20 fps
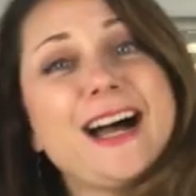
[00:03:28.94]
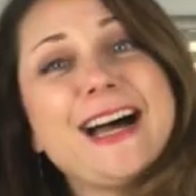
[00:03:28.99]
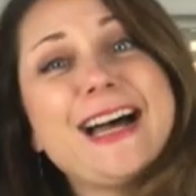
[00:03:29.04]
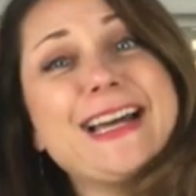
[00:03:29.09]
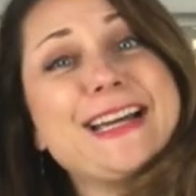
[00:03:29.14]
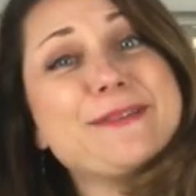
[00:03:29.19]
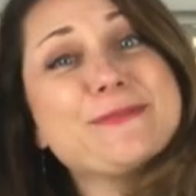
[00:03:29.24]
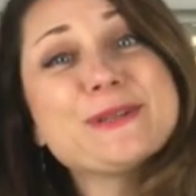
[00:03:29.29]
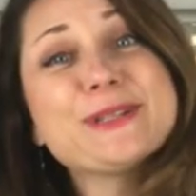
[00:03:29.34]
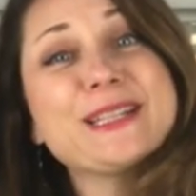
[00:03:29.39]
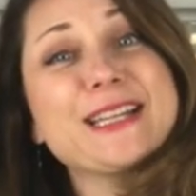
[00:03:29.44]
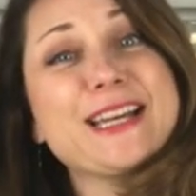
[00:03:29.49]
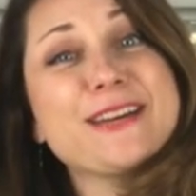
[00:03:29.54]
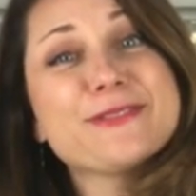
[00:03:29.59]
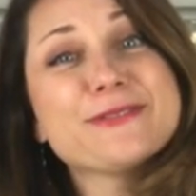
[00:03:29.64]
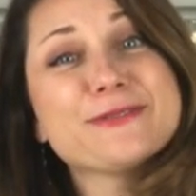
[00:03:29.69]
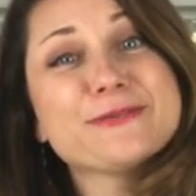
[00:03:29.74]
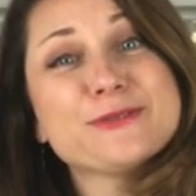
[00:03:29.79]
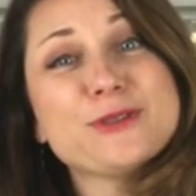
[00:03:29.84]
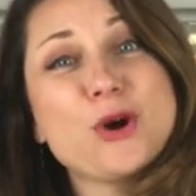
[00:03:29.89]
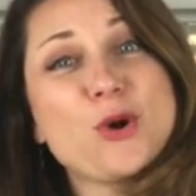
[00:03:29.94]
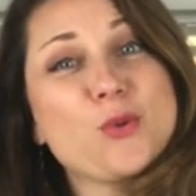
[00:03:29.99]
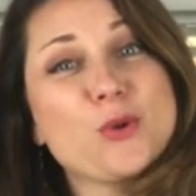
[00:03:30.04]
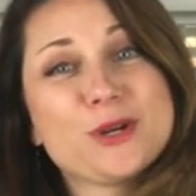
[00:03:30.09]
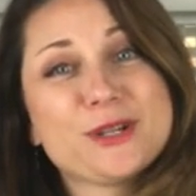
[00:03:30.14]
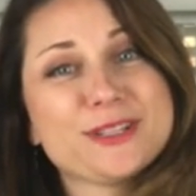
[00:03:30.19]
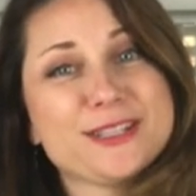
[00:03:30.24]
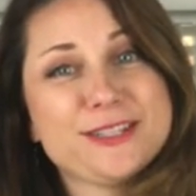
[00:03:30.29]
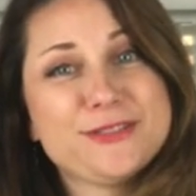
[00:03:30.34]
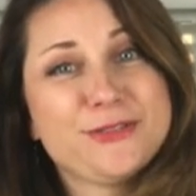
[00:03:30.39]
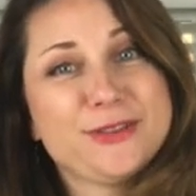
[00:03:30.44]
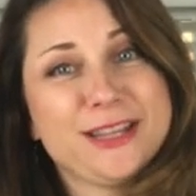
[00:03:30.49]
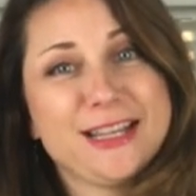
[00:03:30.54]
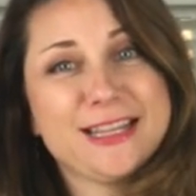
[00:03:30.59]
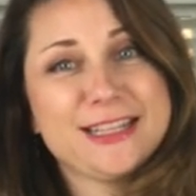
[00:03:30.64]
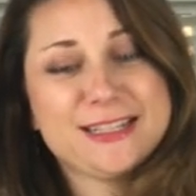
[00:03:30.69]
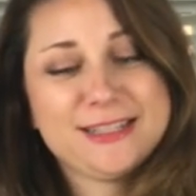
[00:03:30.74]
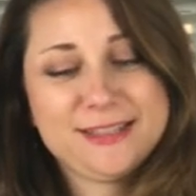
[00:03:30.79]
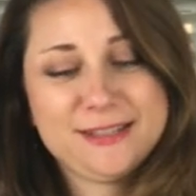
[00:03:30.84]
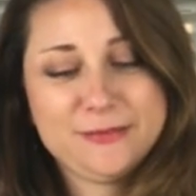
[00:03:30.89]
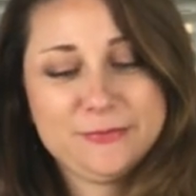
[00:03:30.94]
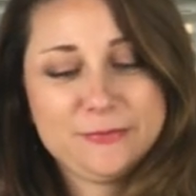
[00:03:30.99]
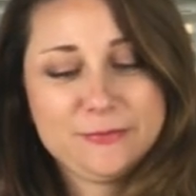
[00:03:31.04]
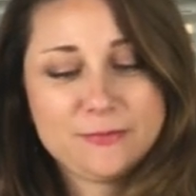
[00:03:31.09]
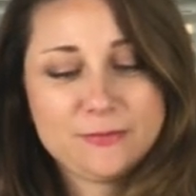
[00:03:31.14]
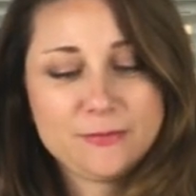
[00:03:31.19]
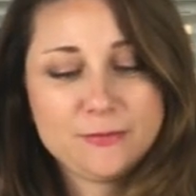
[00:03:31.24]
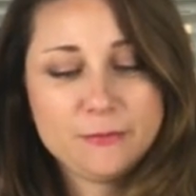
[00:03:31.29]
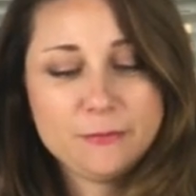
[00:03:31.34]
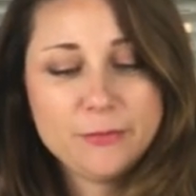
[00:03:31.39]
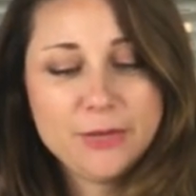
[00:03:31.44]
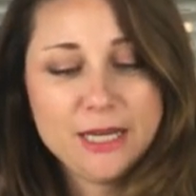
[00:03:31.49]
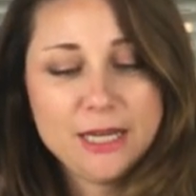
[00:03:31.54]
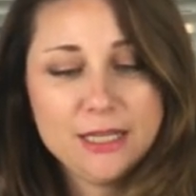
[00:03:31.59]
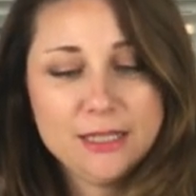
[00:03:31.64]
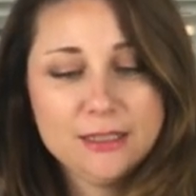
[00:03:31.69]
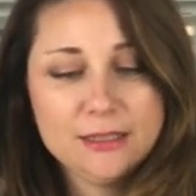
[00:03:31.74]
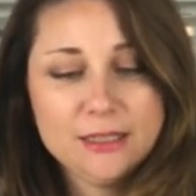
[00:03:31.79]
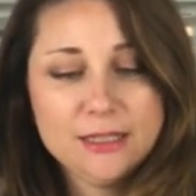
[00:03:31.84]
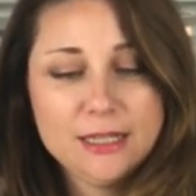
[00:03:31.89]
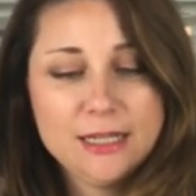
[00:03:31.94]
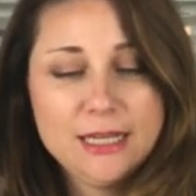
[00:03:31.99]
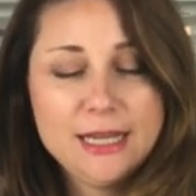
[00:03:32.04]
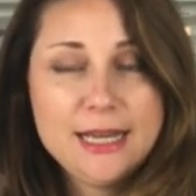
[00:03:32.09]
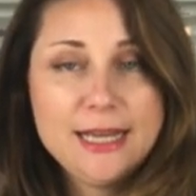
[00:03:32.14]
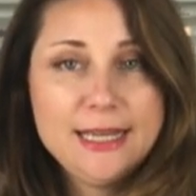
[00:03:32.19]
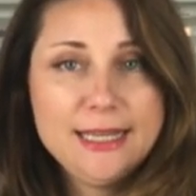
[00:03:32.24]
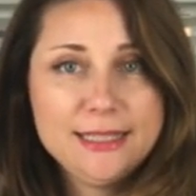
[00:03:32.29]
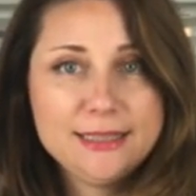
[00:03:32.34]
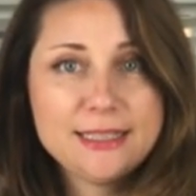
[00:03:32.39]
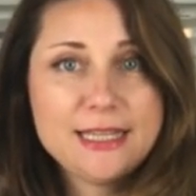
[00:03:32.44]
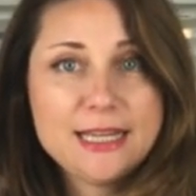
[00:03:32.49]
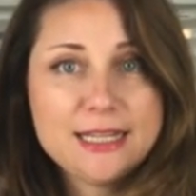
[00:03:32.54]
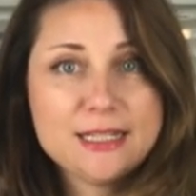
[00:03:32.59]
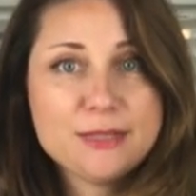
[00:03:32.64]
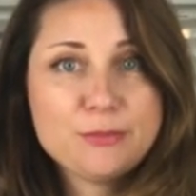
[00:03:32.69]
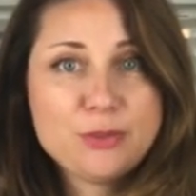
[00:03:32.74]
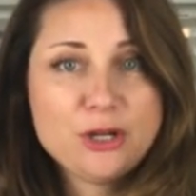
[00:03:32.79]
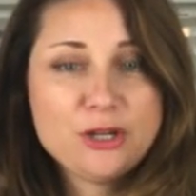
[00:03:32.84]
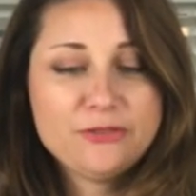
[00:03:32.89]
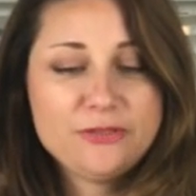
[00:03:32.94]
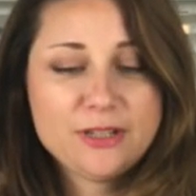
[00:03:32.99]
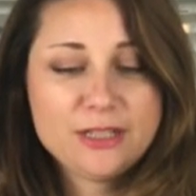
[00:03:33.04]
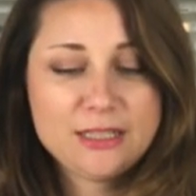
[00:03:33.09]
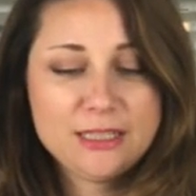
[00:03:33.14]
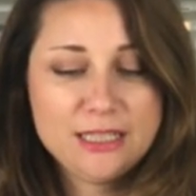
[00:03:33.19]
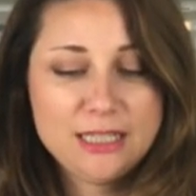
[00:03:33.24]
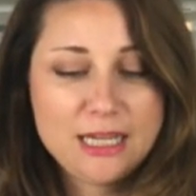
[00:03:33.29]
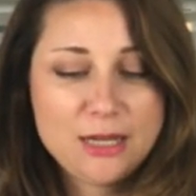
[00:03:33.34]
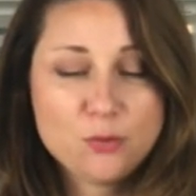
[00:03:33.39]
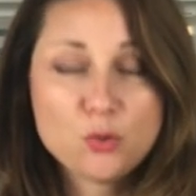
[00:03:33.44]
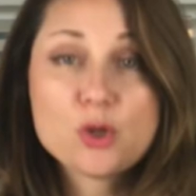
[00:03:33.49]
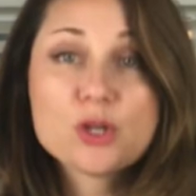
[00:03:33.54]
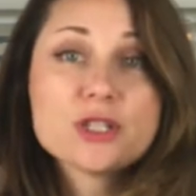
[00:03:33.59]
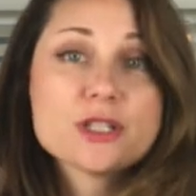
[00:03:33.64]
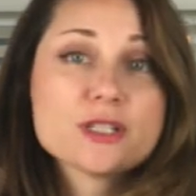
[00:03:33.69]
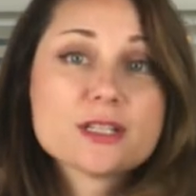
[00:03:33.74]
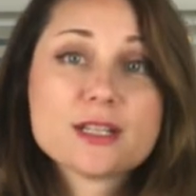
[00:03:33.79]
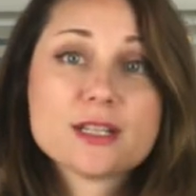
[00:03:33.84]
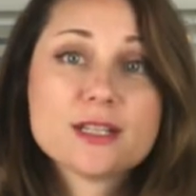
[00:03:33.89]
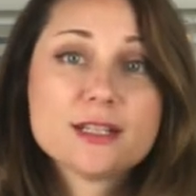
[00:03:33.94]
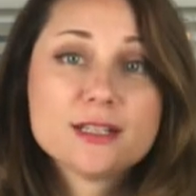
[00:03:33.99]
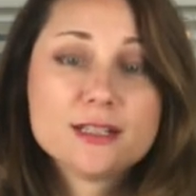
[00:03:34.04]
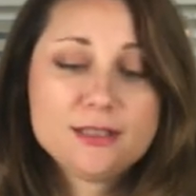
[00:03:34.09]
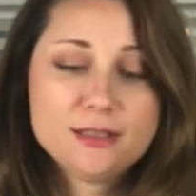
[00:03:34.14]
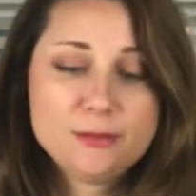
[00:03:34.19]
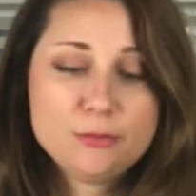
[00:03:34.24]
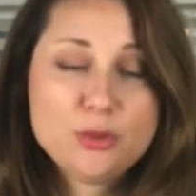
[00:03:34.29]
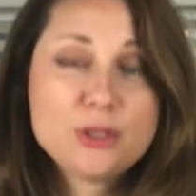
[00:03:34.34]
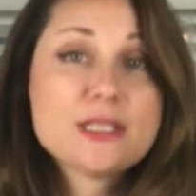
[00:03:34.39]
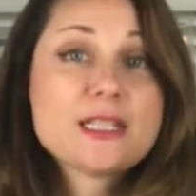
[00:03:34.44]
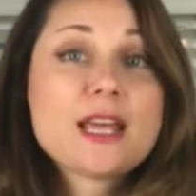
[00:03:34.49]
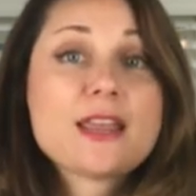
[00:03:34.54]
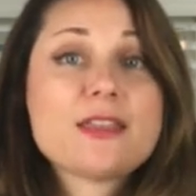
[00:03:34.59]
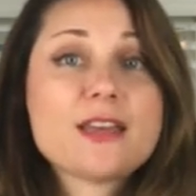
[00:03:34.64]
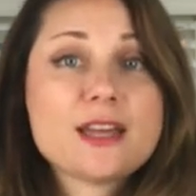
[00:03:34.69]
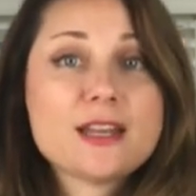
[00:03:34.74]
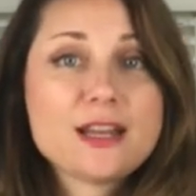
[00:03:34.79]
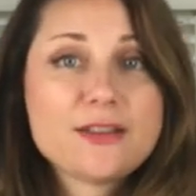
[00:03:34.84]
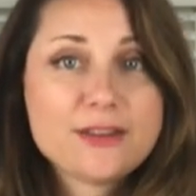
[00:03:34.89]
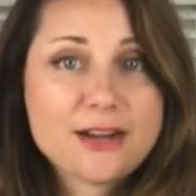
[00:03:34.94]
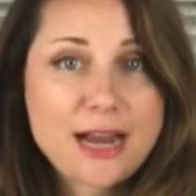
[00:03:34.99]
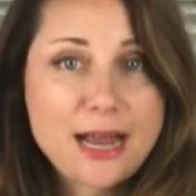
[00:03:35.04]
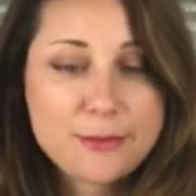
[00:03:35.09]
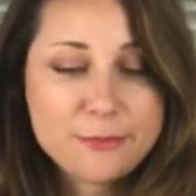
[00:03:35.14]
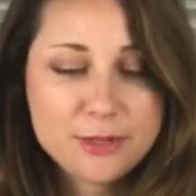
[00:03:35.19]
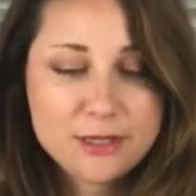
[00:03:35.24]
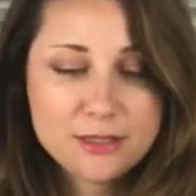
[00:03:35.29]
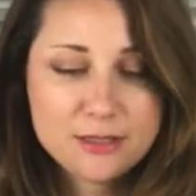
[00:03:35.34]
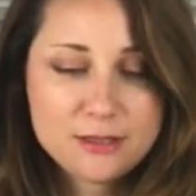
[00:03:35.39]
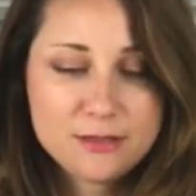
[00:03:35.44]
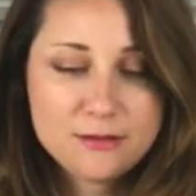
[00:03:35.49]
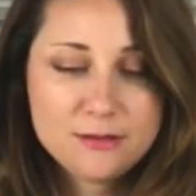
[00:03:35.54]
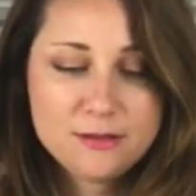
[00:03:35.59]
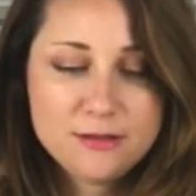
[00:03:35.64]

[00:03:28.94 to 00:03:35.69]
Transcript: I really have no words for this, but it landed perfectly and we're just gonna pretend that never happened.